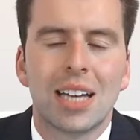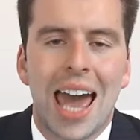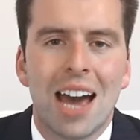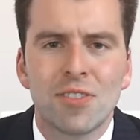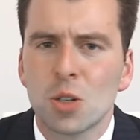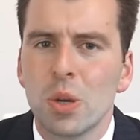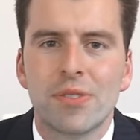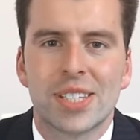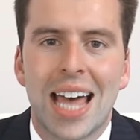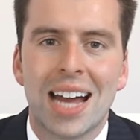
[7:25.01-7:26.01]
After
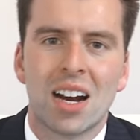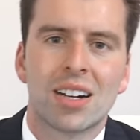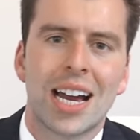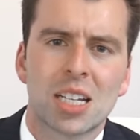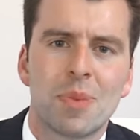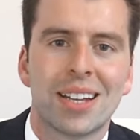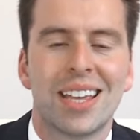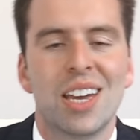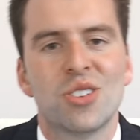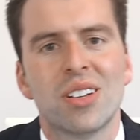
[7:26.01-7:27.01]
we've set our
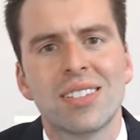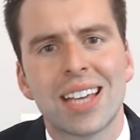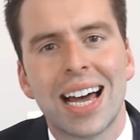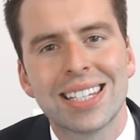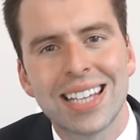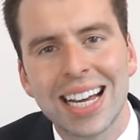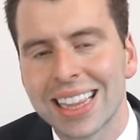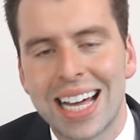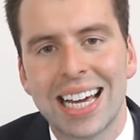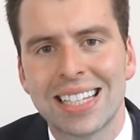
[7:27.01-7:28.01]
expectations, I set
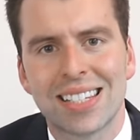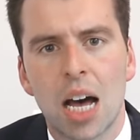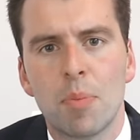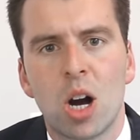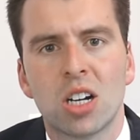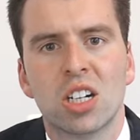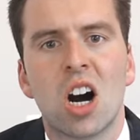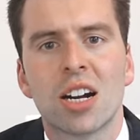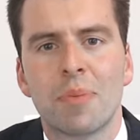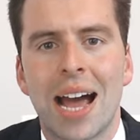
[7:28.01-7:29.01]
clients up on an
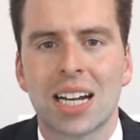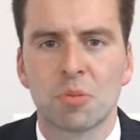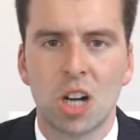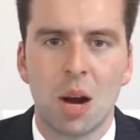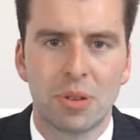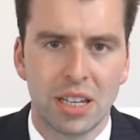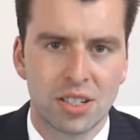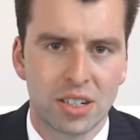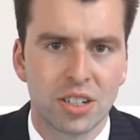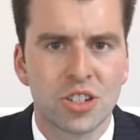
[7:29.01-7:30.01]
automatic property
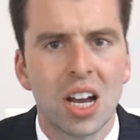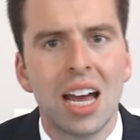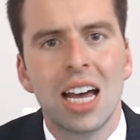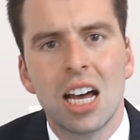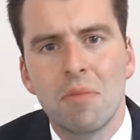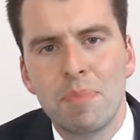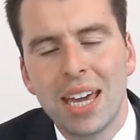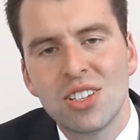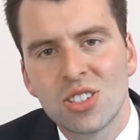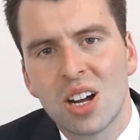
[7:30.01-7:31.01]
search
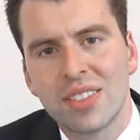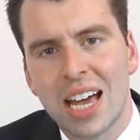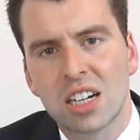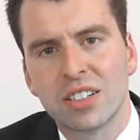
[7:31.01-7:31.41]
based on that